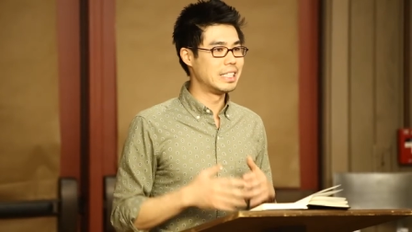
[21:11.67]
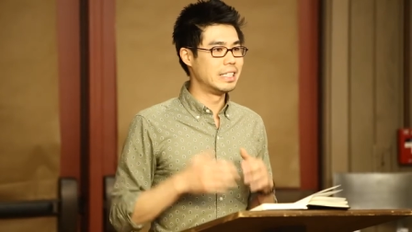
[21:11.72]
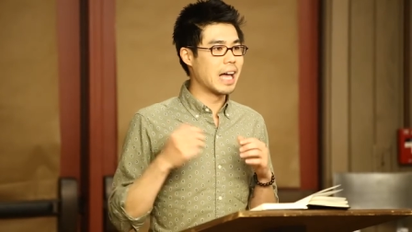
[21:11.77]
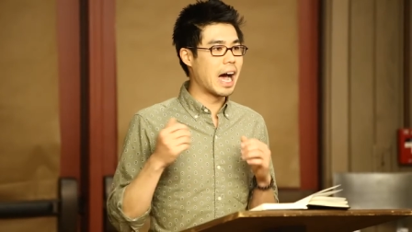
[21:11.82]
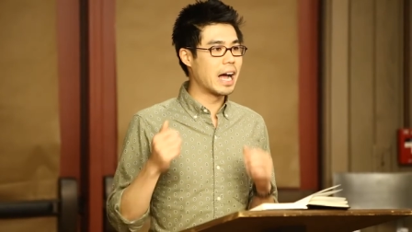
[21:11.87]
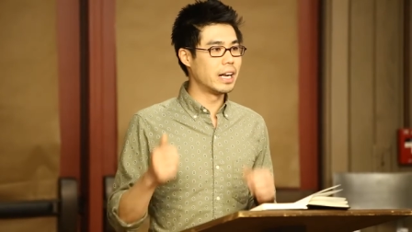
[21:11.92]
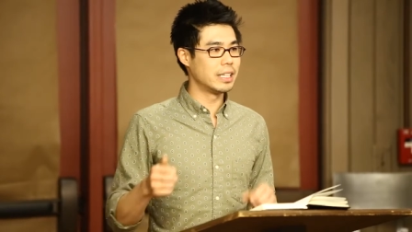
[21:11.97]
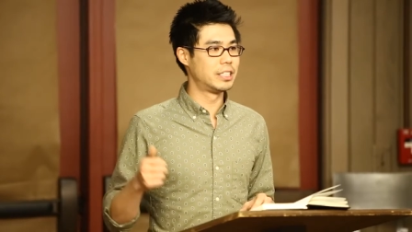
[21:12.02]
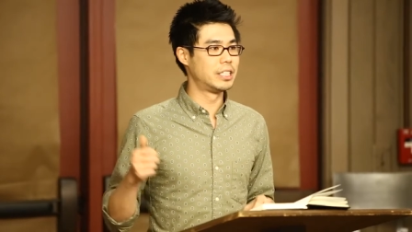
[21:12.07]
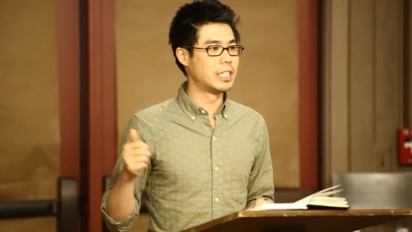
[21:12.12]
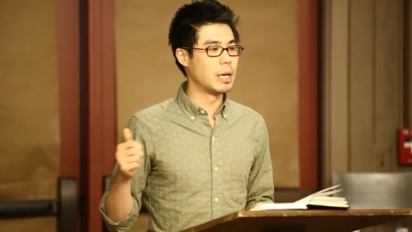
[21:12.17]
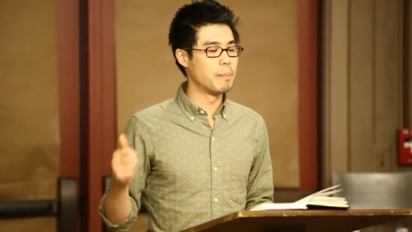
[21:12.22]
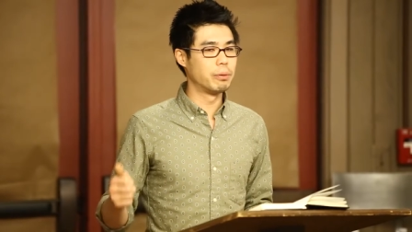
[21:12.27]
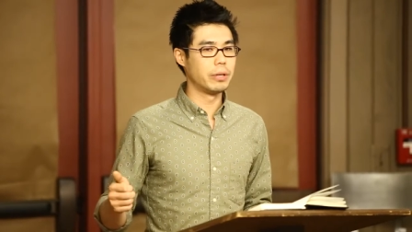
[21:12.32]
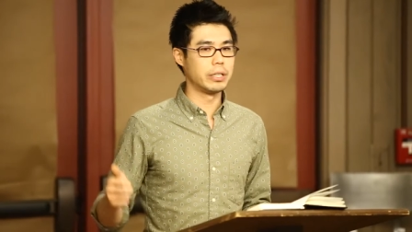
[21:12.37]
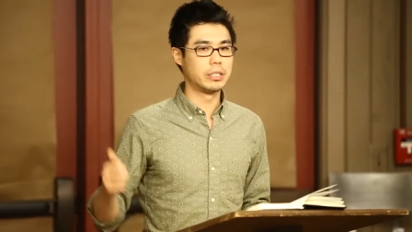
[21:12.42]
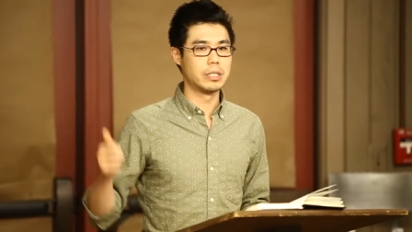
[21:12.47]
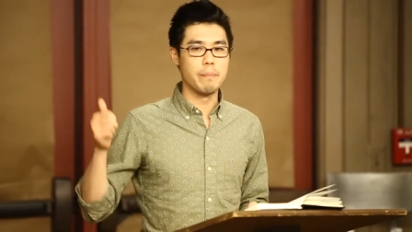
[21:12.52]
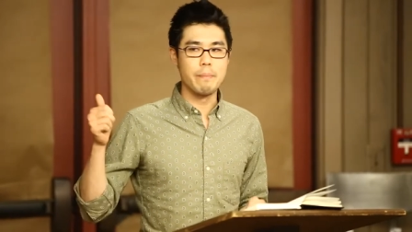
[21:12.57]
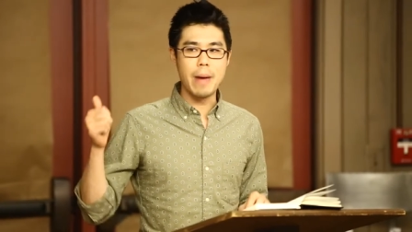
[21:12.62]
not
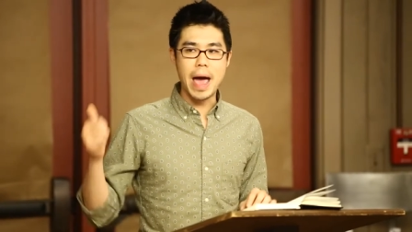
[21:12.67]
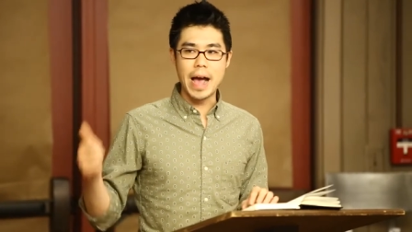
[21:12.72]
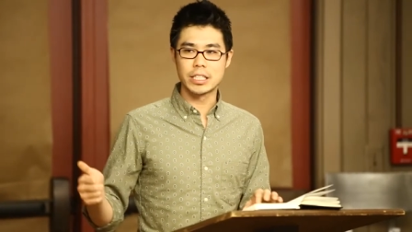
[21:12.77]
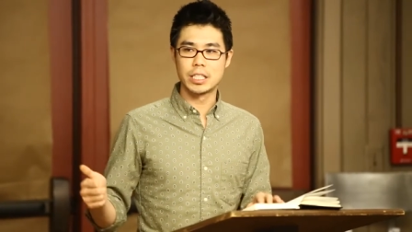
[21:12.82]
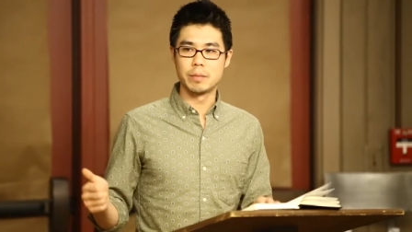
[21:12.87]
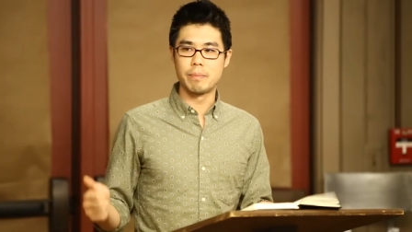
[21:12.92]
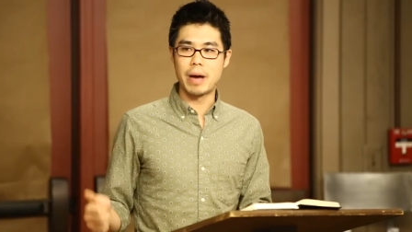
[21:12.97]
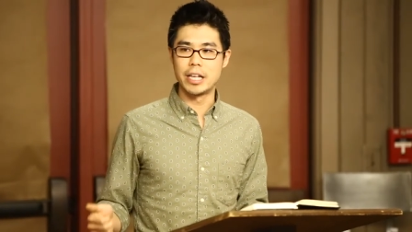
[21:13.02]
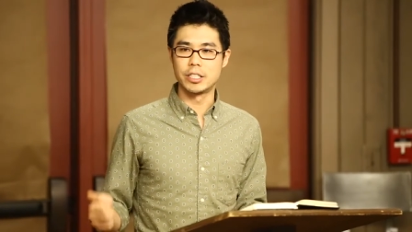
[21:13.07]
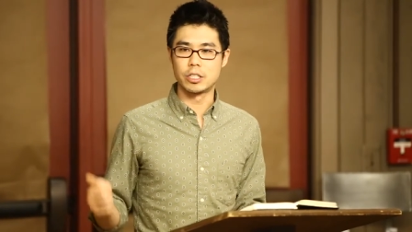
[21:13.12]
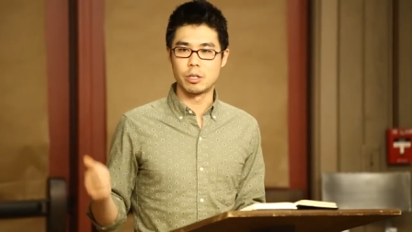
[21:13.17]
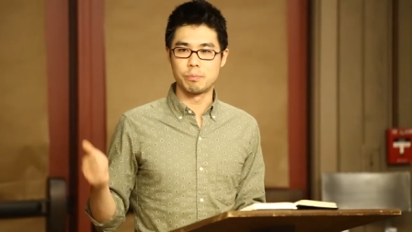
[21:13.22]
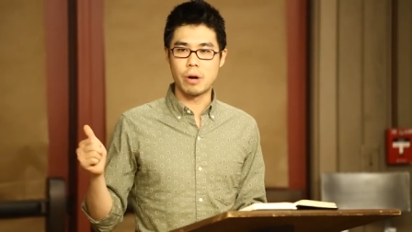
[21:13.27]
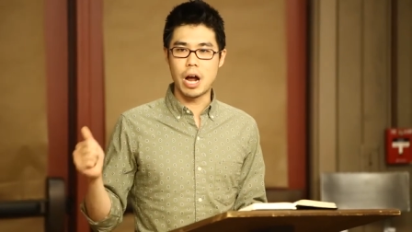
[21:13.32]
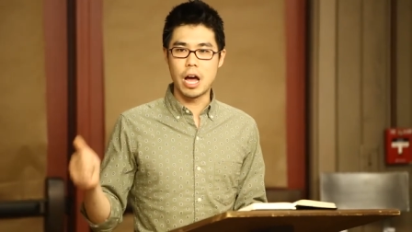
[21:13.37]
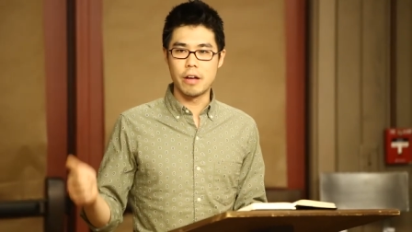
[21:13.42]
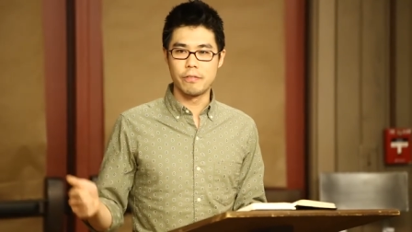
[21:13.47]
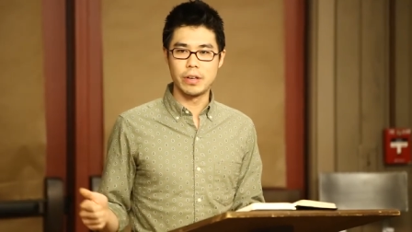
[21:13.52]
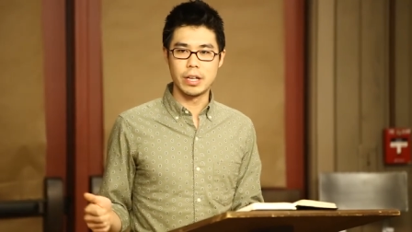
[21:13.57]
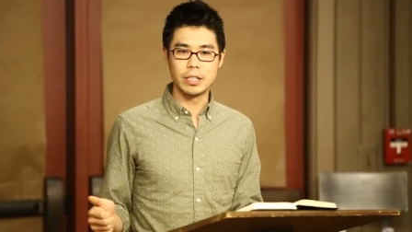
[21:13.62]
simply to maximize our
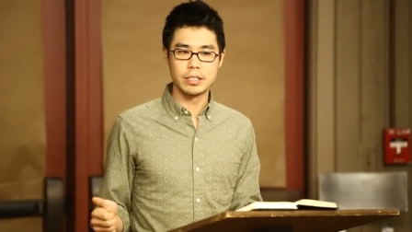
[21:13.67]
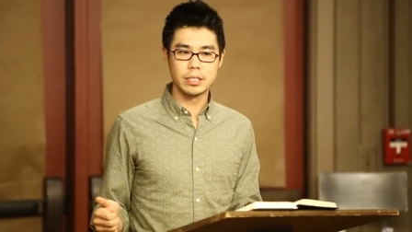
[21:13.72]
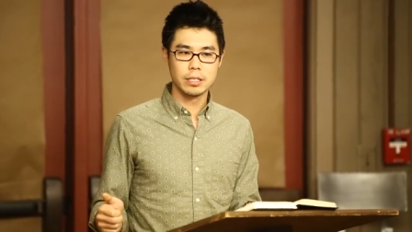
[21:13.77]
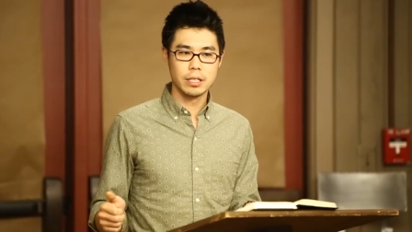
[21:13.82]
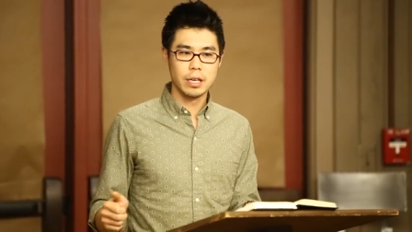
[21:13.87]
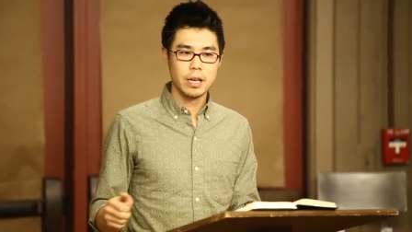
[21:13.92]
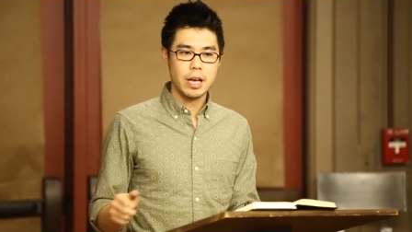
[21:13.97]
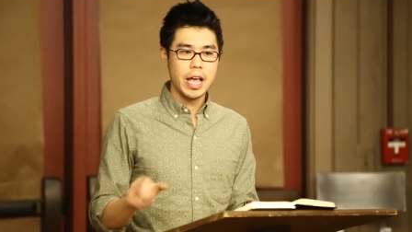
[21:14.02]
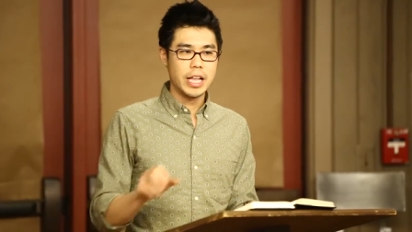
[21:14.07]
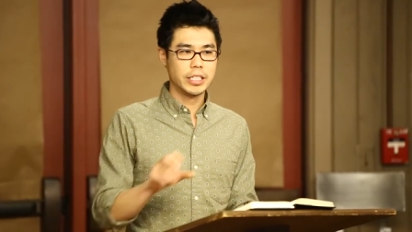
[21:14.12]
profits.